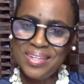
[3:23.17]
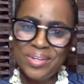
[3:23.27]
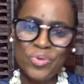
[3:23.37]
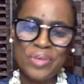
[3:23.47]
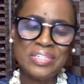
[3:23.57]

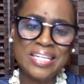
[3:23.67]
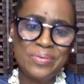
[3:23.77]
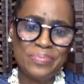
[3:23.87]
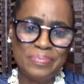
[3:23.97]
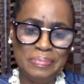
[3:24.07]
Reverend
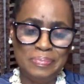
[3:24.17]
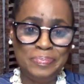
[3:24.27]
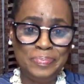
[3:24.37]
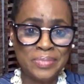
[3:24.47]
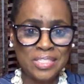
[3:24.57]
Lee,
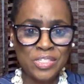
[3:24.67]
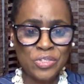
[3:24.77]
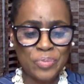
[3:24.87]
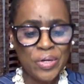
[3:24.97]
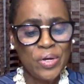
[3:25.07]
excuse
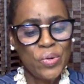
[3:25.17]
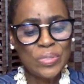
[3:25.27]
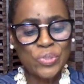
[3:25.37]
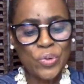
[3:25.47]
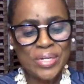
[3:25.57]
me,
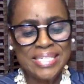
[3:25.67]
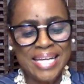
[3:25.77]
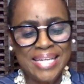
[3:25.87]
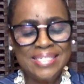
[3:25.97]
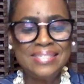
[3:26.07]
was
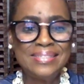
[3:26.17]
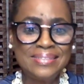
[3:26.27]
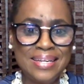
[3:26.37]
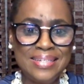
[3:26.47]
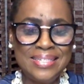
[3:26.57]
ordained in
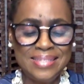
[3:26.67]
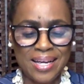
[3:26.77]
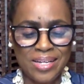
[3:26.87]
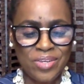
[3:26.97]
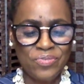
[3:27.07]

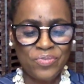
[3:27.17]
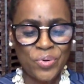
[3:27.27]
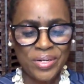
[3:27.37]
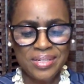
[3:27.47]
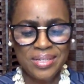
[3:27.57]

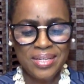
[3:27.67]
1994,